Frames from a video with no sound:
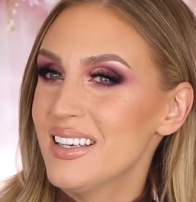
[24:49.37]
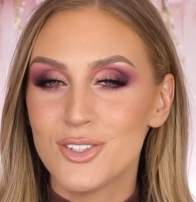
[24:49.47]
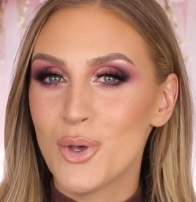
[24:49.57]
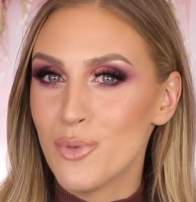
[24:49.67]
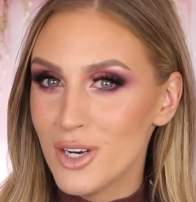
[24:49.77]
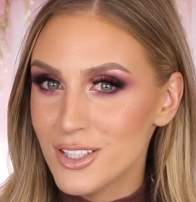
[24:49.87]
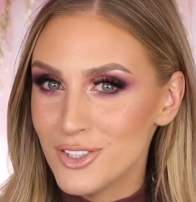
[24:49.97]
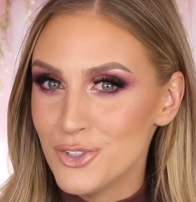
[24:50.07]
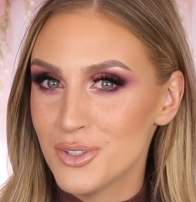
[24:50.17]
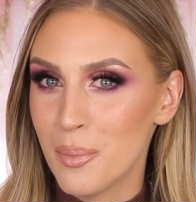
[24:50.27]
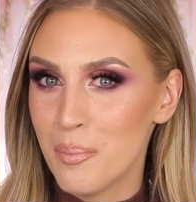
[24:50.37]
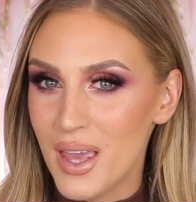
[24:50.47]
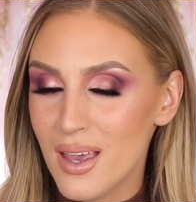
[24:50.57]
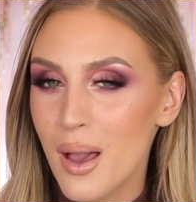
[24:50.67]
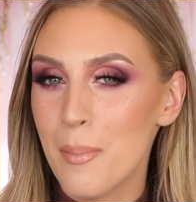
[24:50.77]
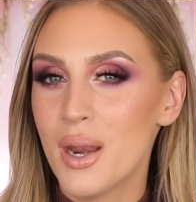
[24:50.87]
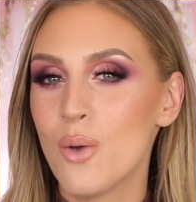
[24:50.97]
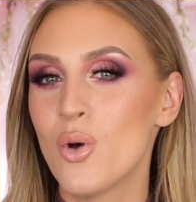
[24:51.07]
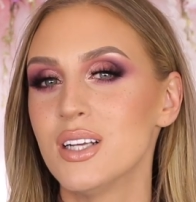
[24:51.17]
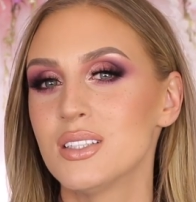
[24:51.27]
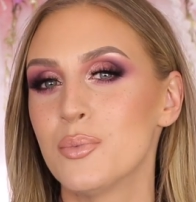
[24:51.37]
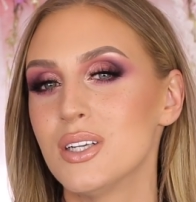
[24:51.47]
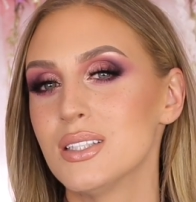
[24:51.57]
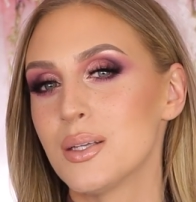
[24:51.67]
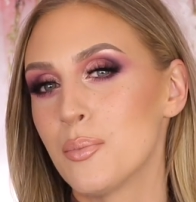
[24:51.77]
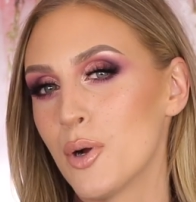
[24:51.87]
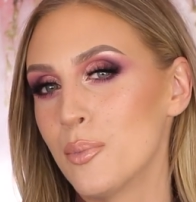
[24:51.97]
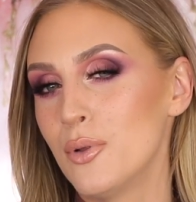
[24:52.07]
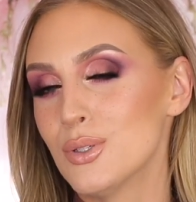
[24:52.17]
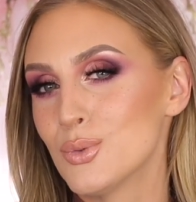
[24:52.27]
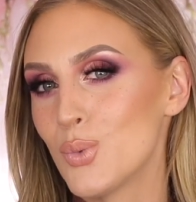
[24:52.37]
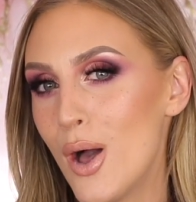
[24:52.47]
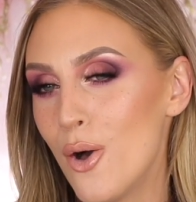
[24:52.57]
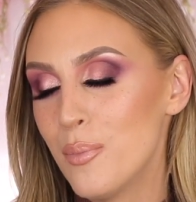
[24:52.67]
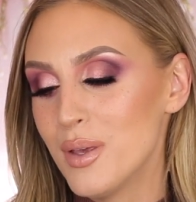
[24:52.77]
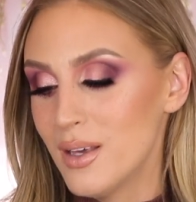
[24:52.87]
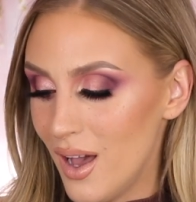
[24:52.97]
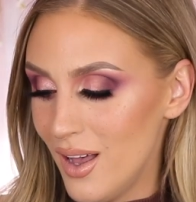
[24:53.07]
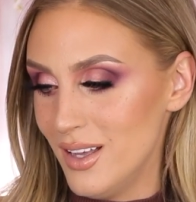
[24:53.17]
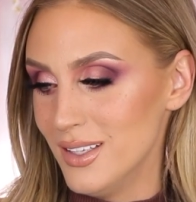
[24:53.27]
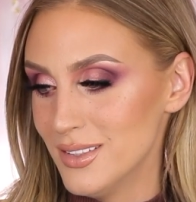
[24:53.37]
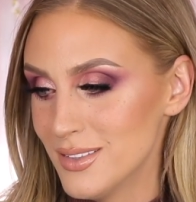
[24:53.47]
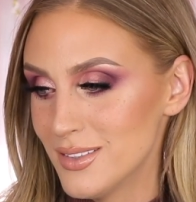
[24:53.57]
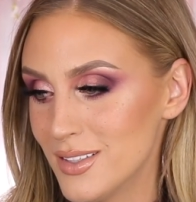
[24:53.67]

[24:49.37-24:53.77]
So I wanted to do some pink, but I wanted to put in some purple as well because